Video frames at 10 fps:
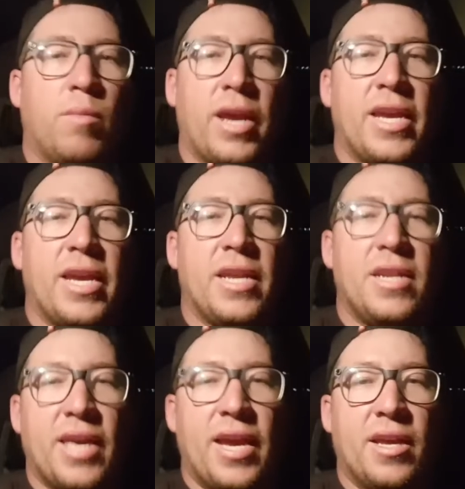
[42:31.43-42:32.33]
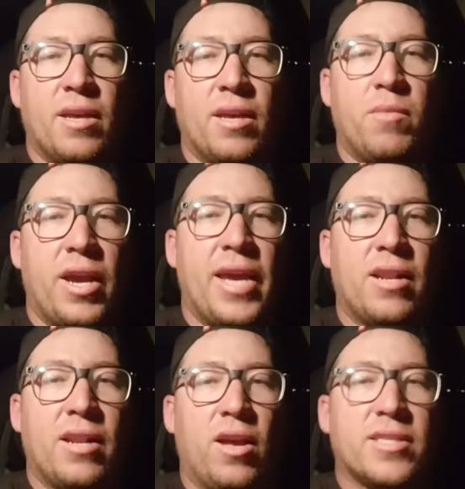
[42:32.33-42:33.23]
My indicator, my
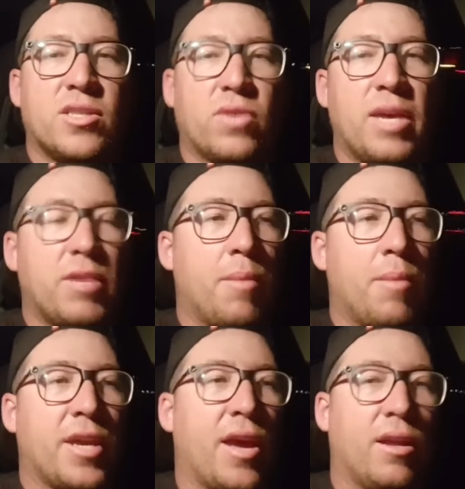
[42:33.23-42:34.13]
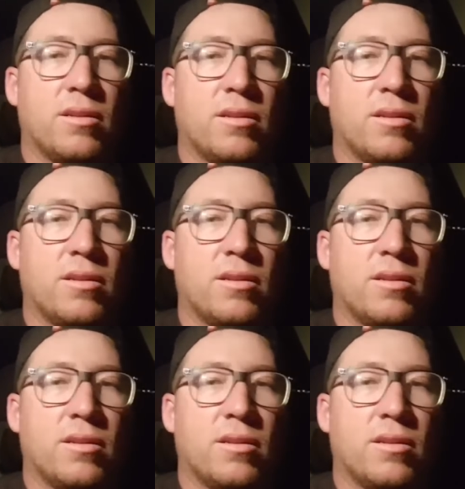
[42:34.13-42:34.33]
headlights still keep coming out.